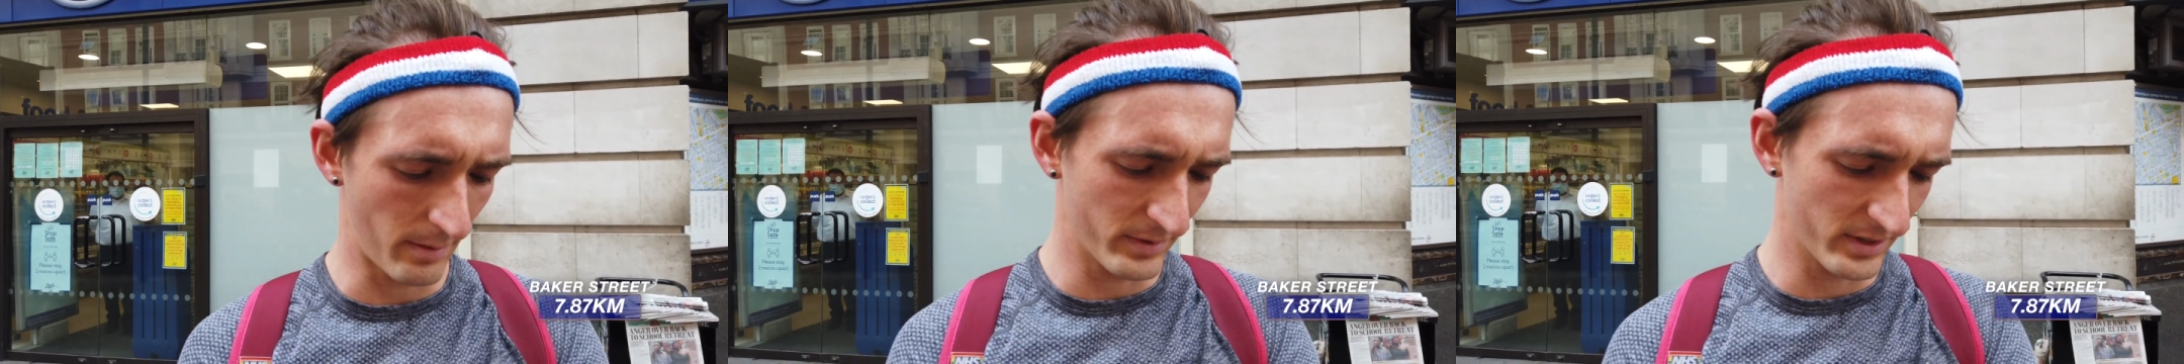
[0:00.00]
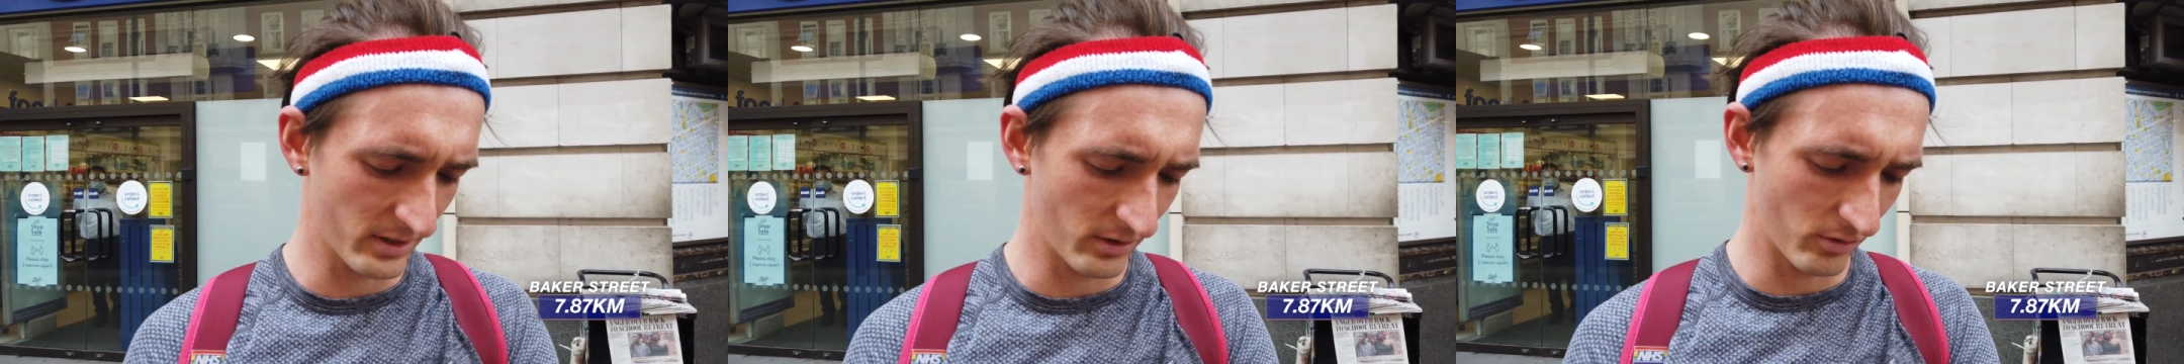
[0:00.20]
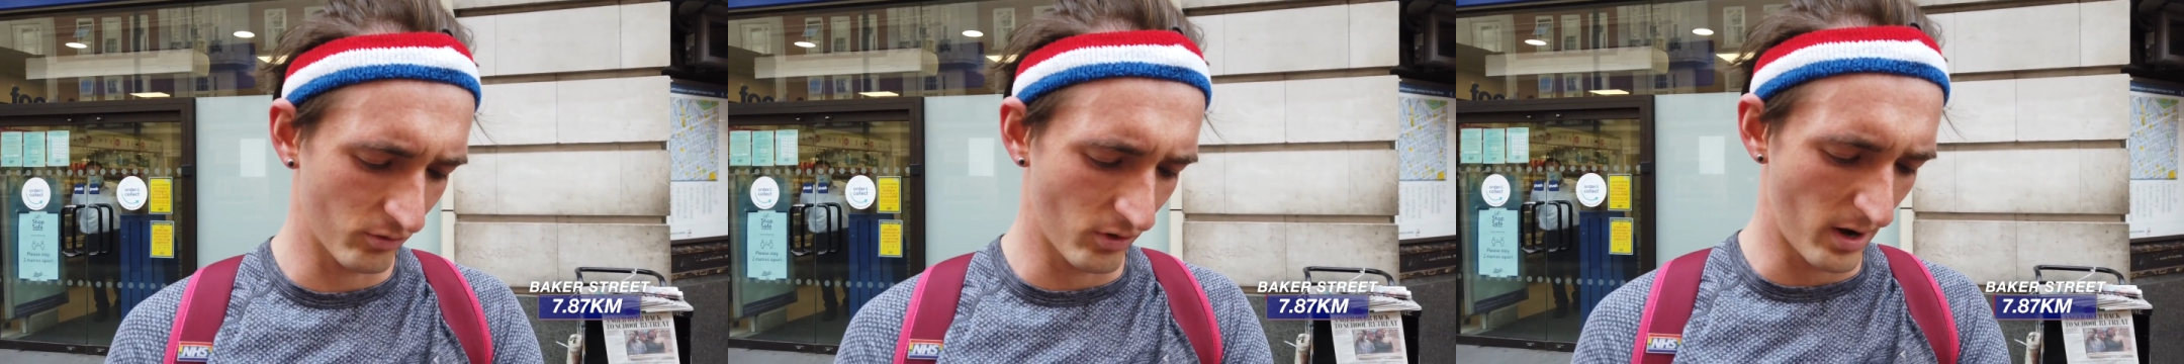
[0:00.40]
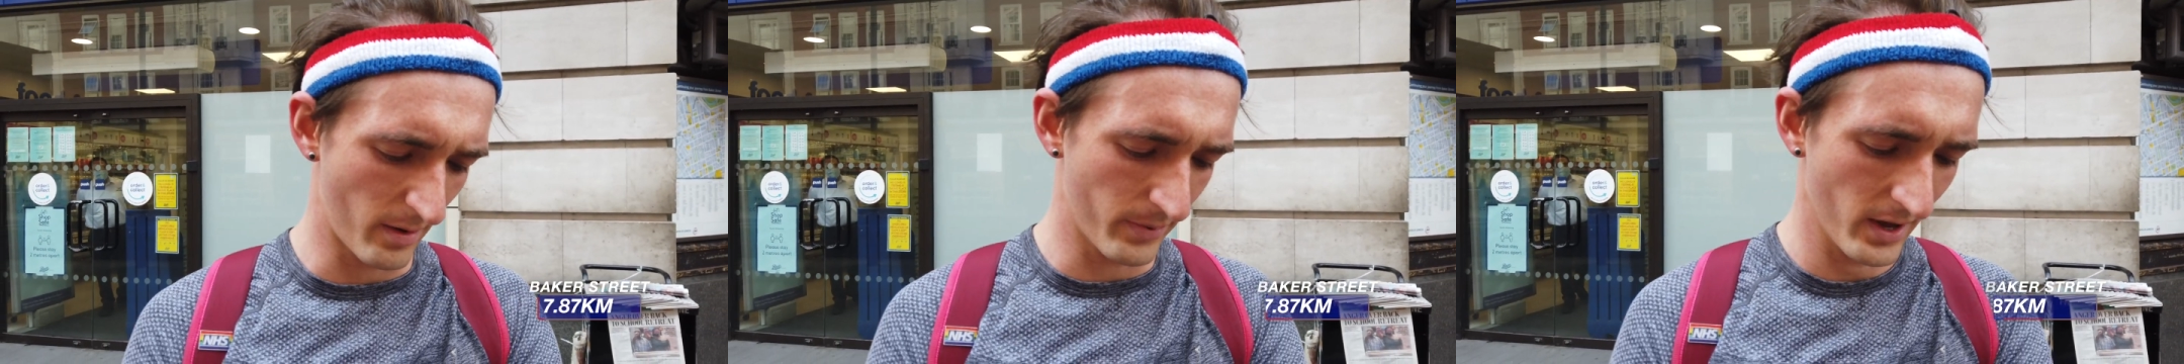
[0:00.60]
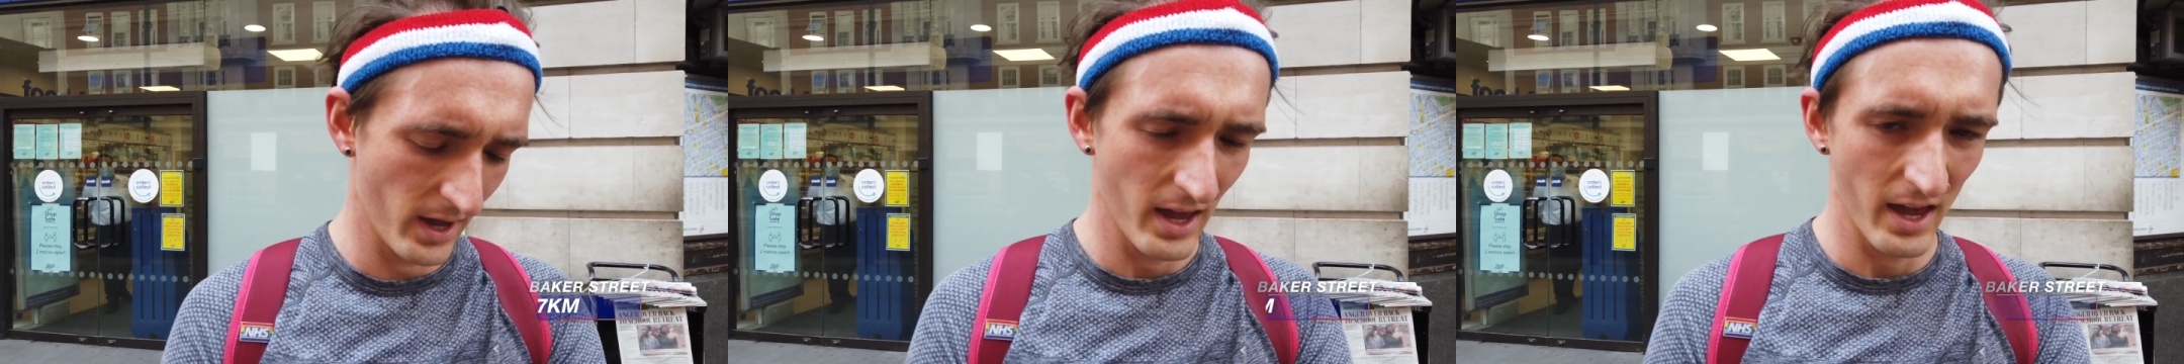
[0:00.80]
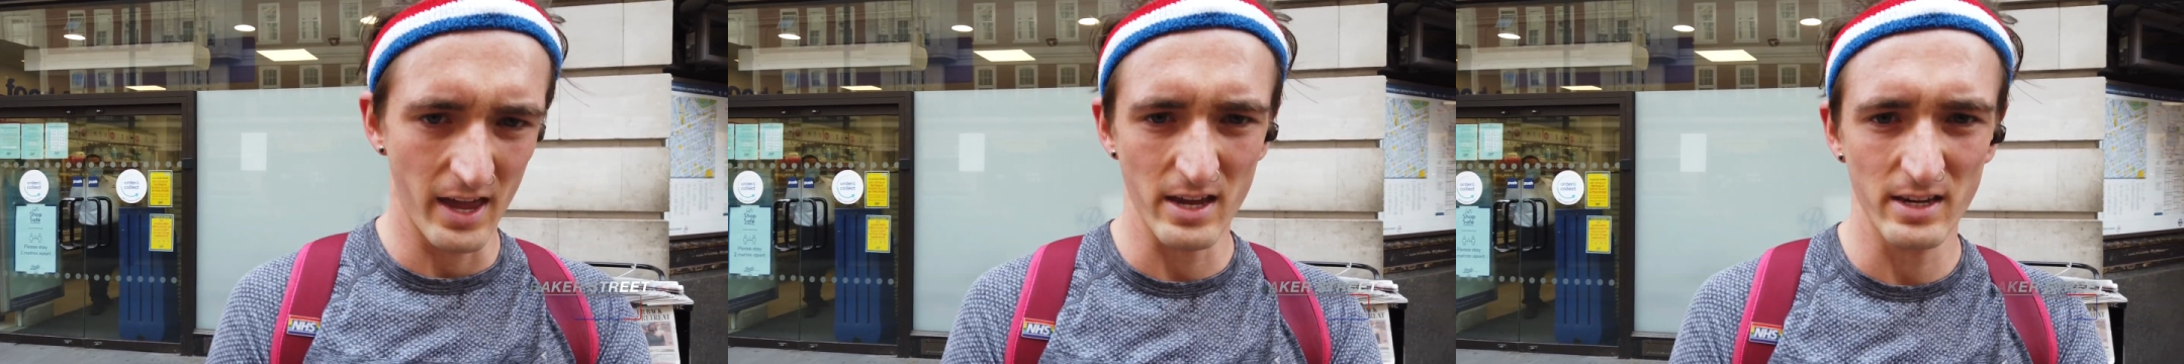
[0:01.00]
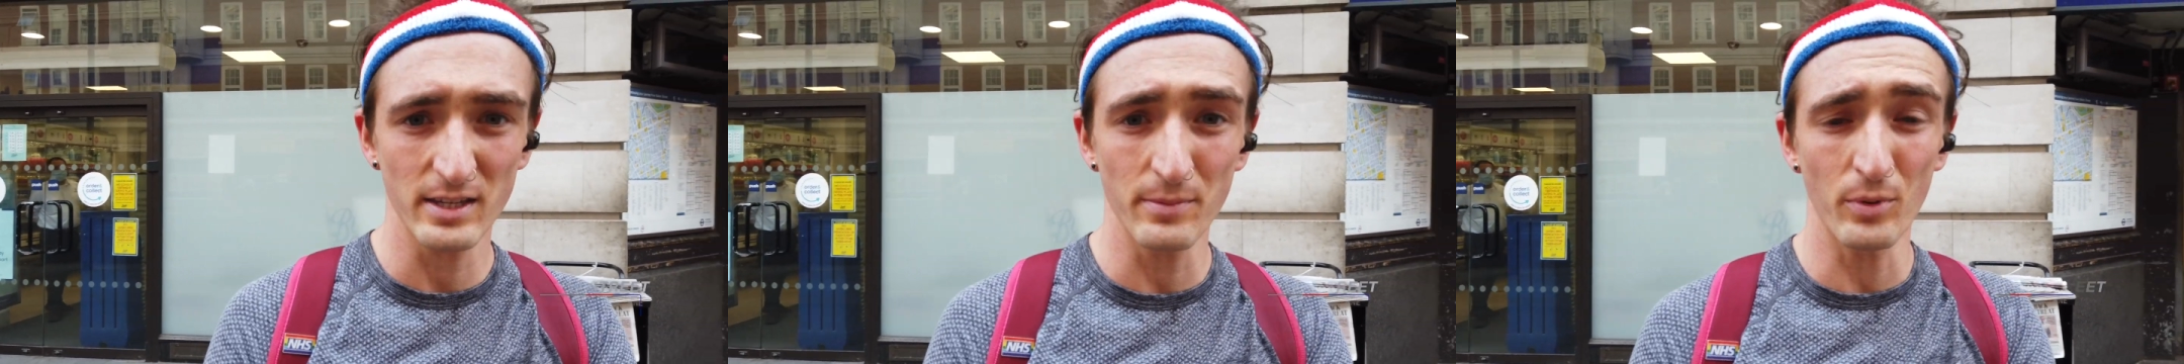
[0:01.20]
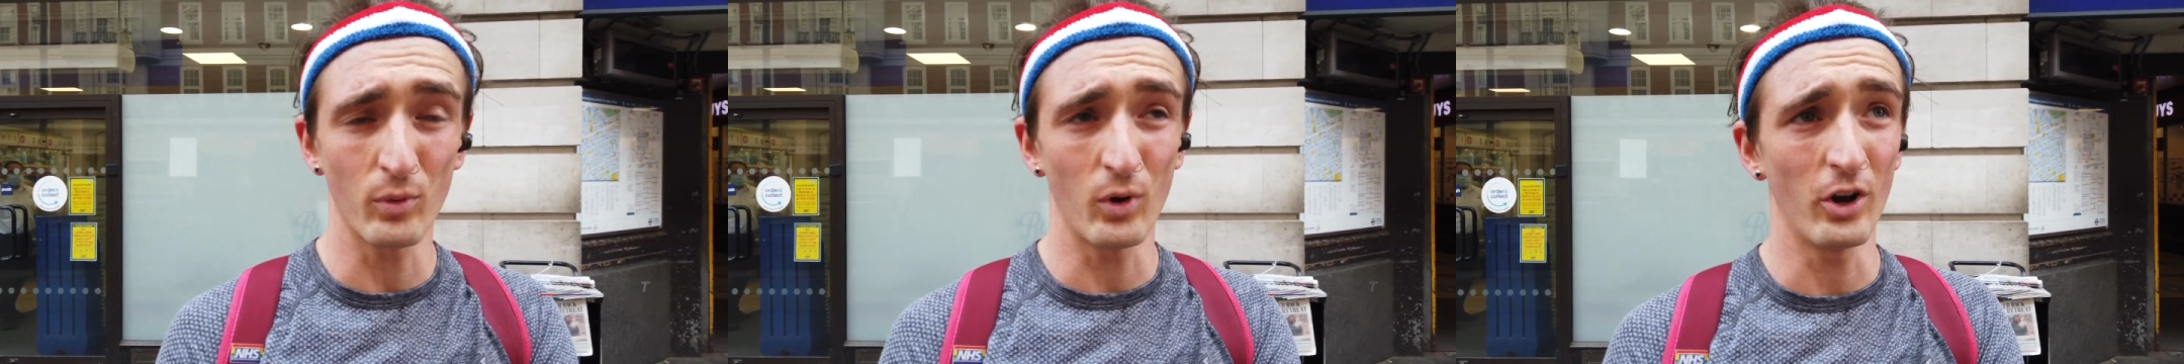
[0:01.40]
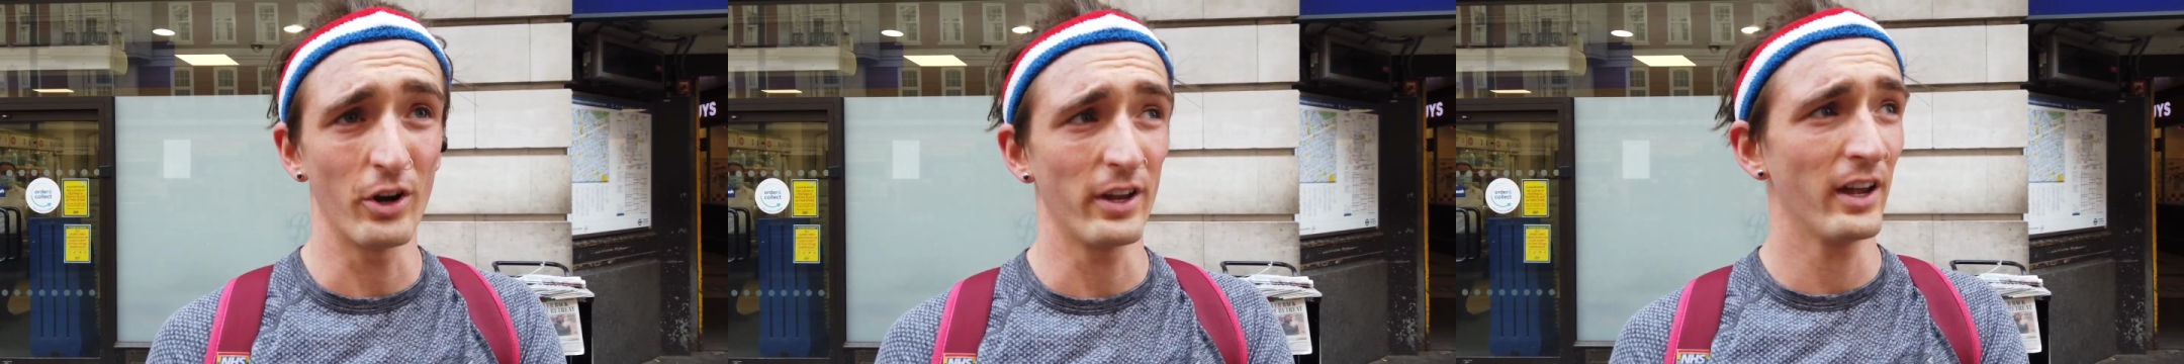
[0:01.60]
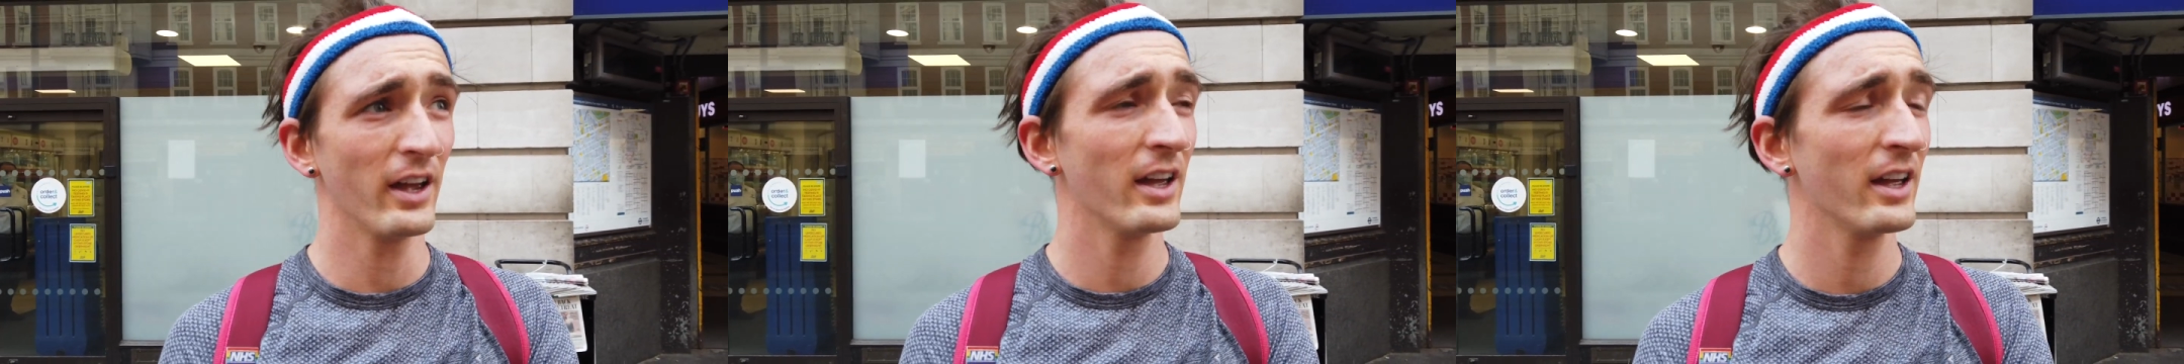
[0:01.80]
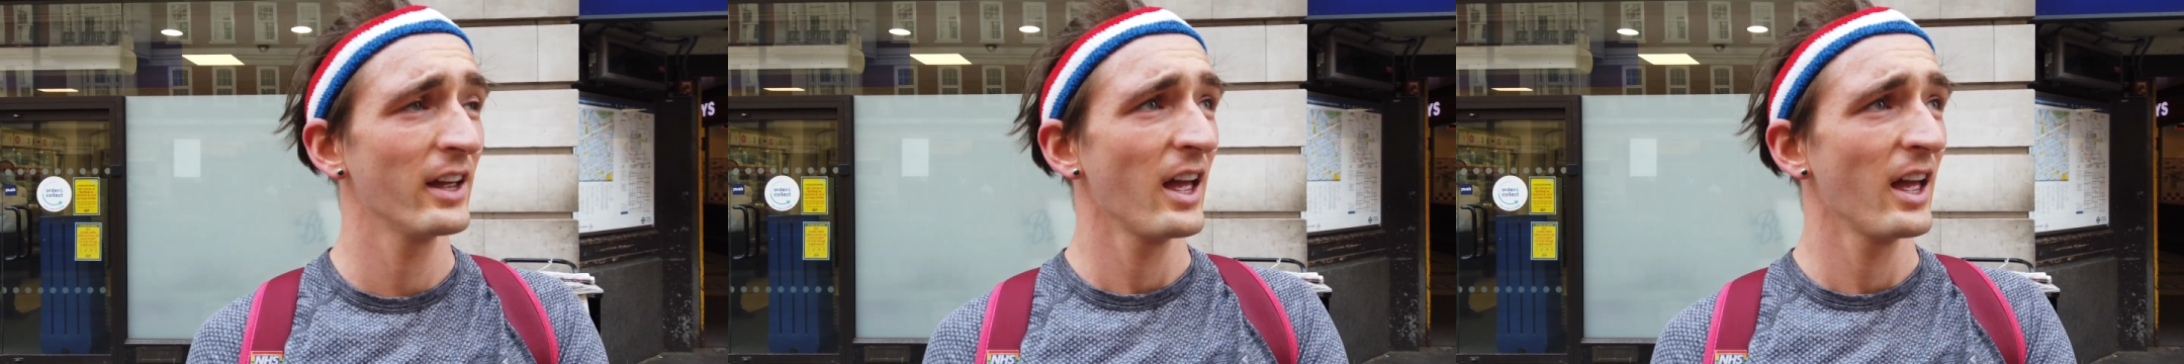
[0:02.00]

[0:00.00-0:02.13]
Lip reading: I'm just going to grab a sip of water